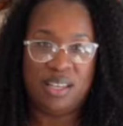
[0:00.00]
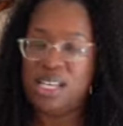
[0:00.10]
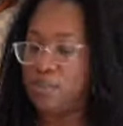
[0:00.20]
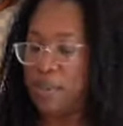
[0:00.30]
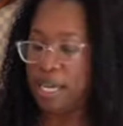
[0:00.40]

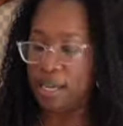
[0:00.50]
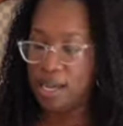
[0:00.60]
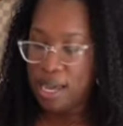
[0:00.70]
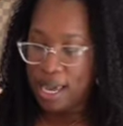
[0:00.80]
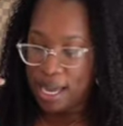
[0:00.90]
It's big.
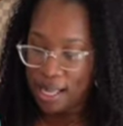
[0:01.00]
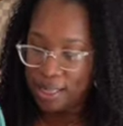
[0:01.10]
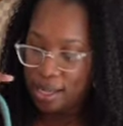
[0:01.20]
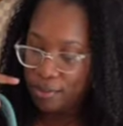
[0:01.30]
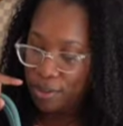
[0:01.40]
And I
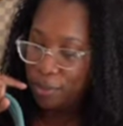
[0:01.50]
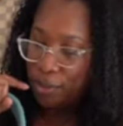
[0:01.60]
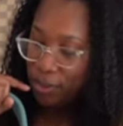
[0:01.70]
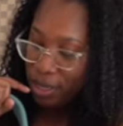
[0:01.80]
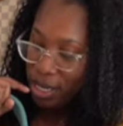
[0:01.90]
think if it
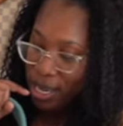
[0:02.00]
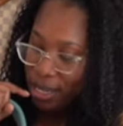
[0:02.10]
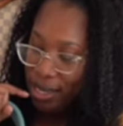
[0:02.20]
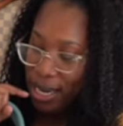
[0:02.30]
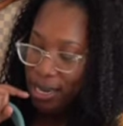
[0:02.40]
were
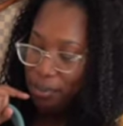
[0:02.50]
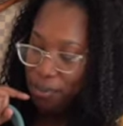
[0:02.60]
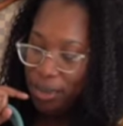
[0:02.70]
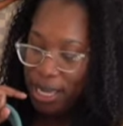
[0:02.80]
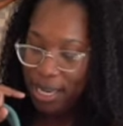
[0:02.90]
cut like
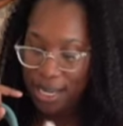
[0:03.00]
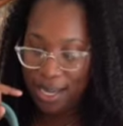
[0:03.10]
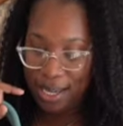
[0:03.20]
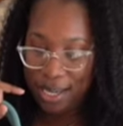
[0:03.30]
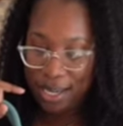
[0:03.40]

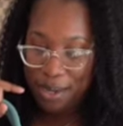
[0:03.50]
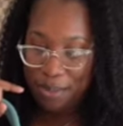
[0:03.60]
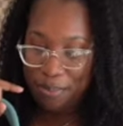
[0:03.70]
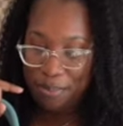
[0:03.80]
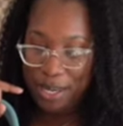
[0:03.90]
bing,
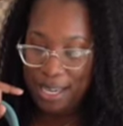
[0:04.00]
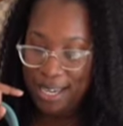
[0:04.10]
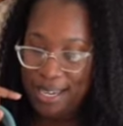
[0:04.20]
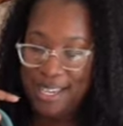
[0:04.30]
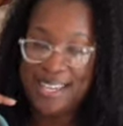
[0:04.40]

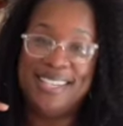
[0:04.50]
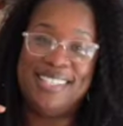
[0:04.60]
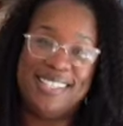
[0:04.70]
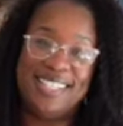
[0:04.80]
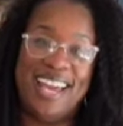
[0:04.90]
bing,
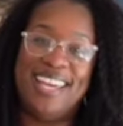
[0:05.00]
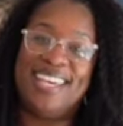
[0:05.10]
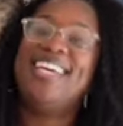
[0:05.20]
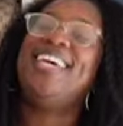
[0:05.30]
like